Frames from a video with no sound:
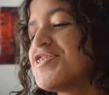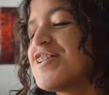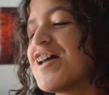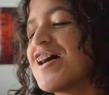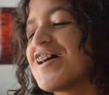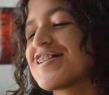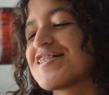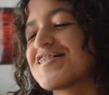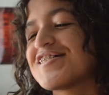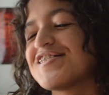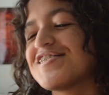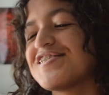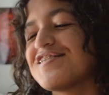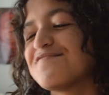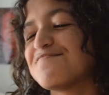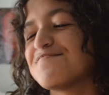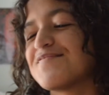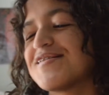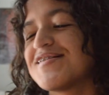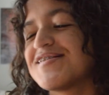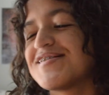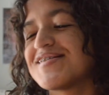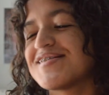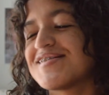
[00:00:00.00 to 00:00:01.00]
accidentally
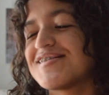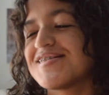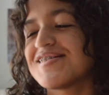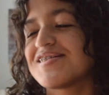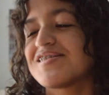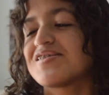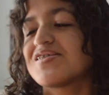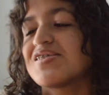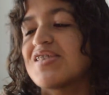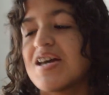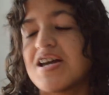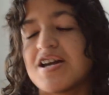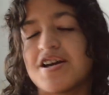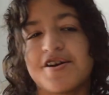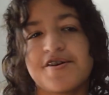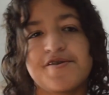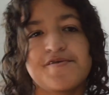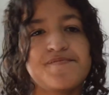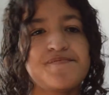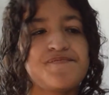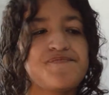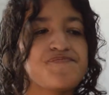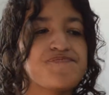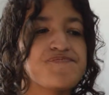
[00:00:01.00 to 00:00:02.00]
runs into
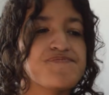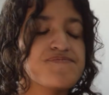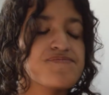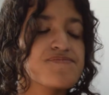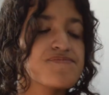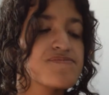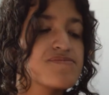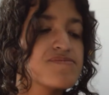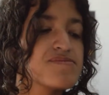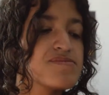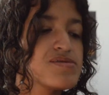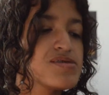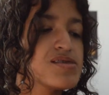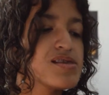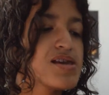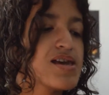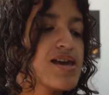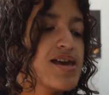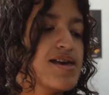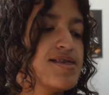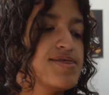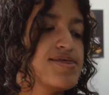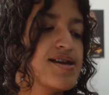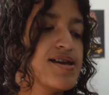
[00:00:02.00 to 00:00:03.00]
Claire,
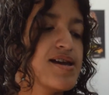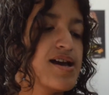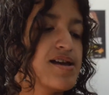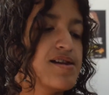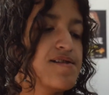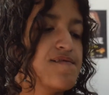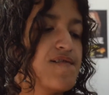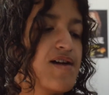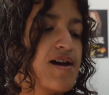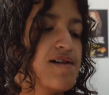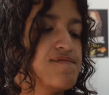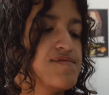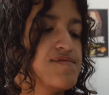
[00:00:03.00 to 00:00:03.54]
and they kind of have